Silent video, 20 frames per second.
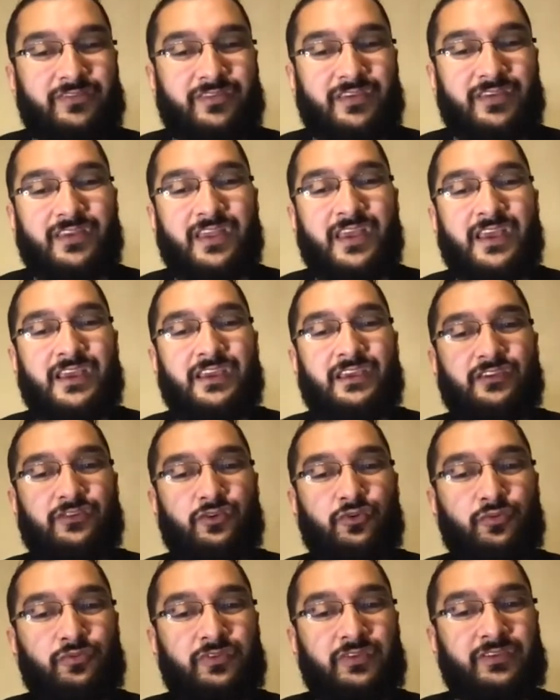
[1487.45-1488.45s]
and
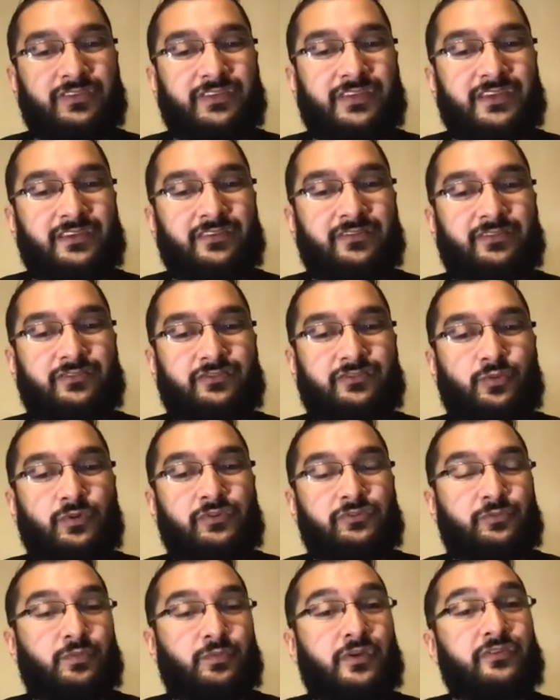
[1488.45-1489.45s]
using these to
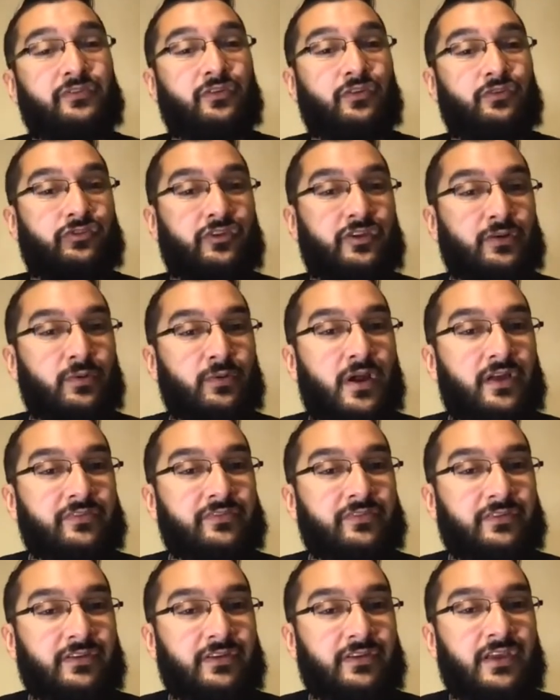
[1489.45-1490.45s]
express our
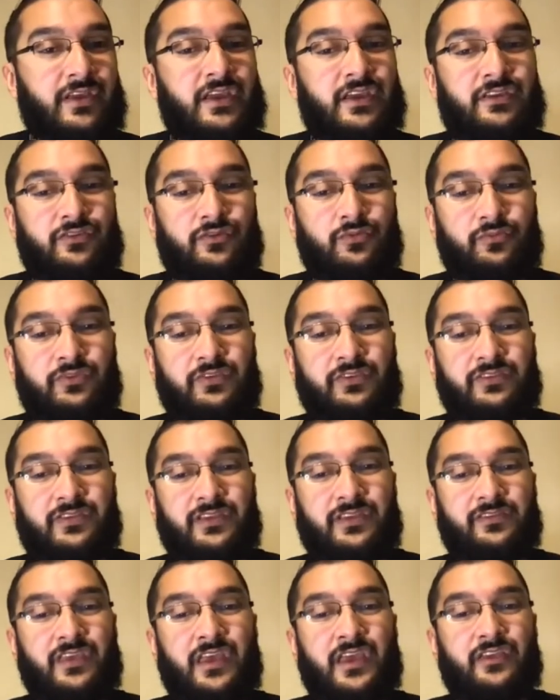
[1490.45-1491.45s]
generosity, using
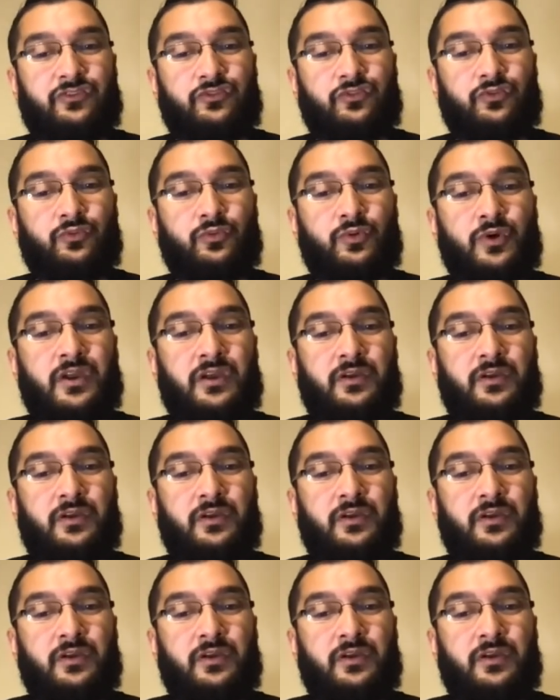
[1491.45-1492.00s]
these to